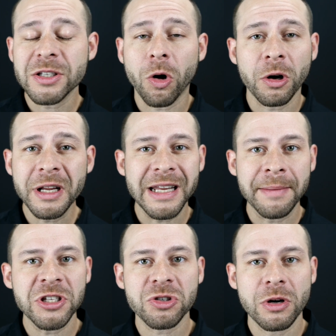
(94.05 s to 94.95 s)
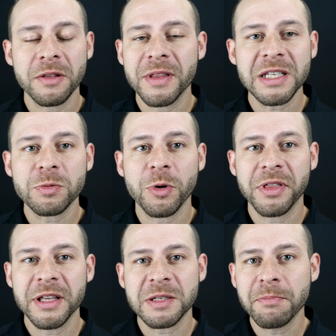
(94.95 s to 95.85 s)
has already demonstrated this
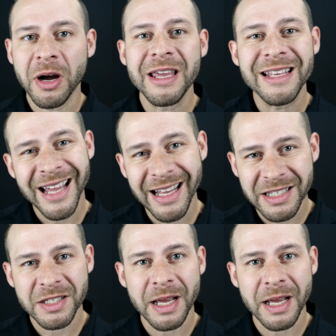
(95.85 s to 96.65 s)
with its monkey test